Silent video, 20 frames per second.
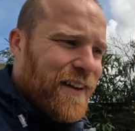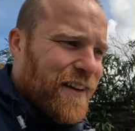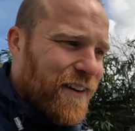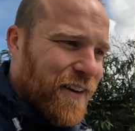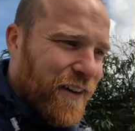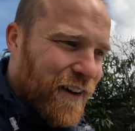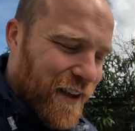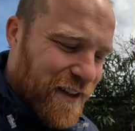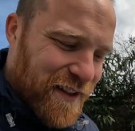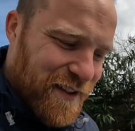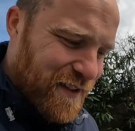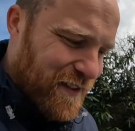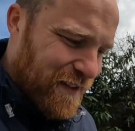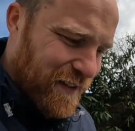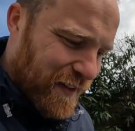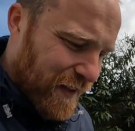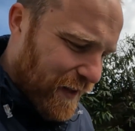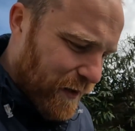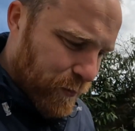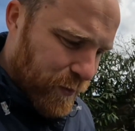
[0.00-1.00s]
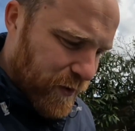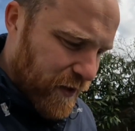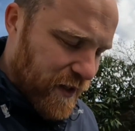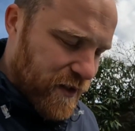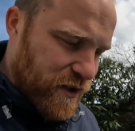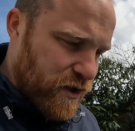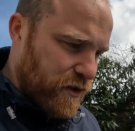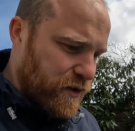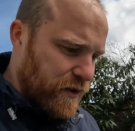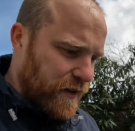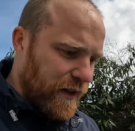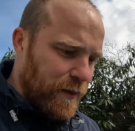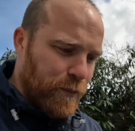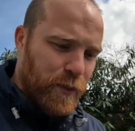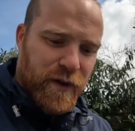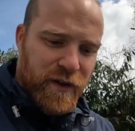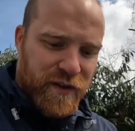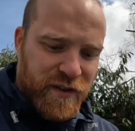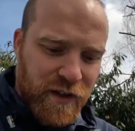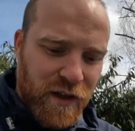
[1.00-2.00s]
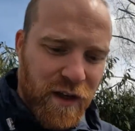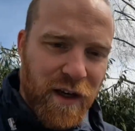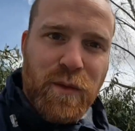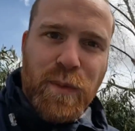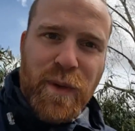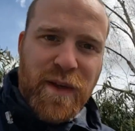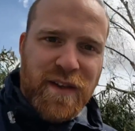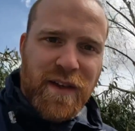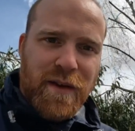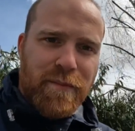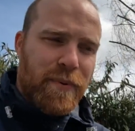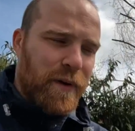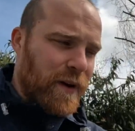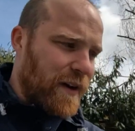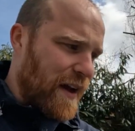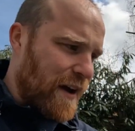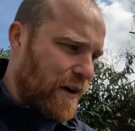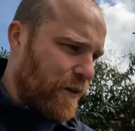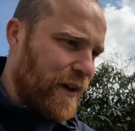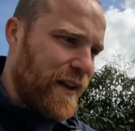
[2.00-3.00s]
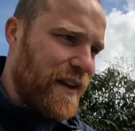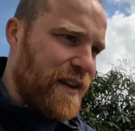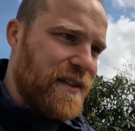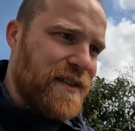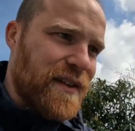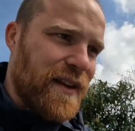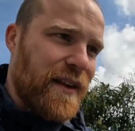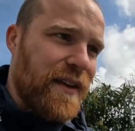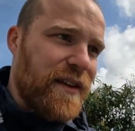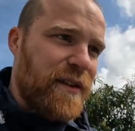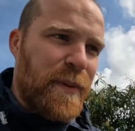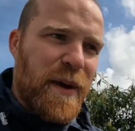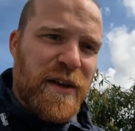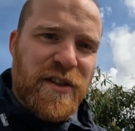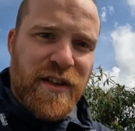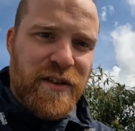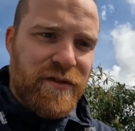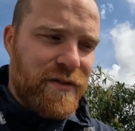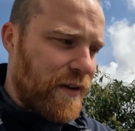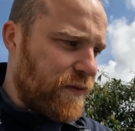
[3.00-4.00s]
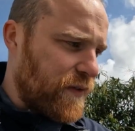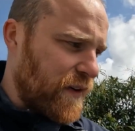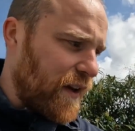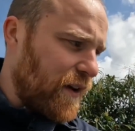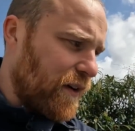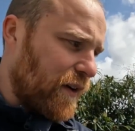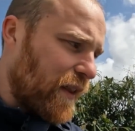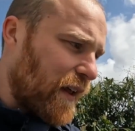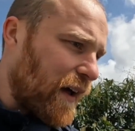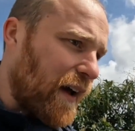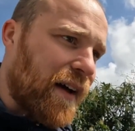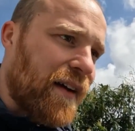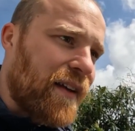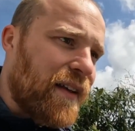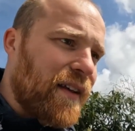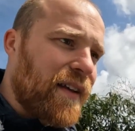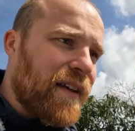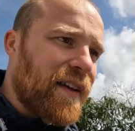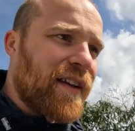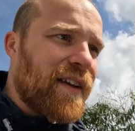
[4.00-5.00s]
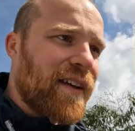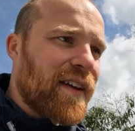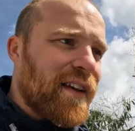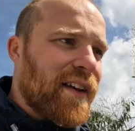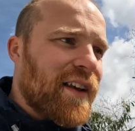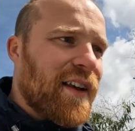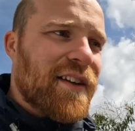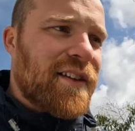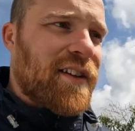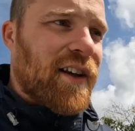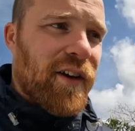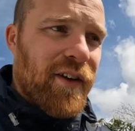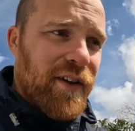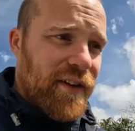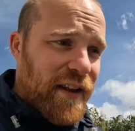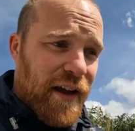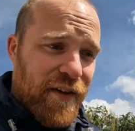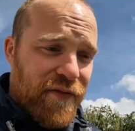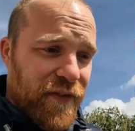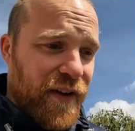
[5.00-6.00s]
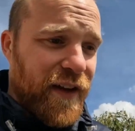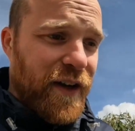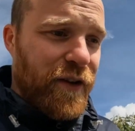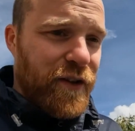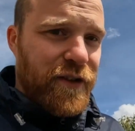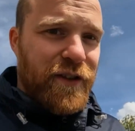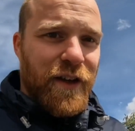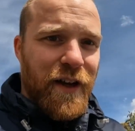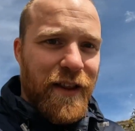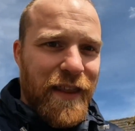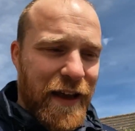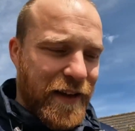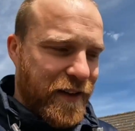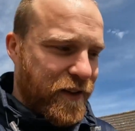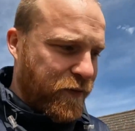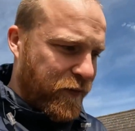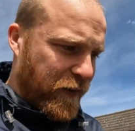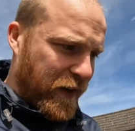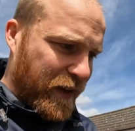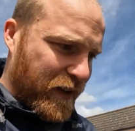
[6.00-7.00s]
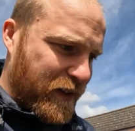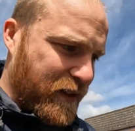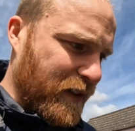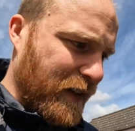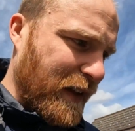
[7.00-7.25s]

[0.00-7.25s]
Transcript: Nice. It would have started whistling by now easily, especially revving it like that. So it definitely looks like that's fixed.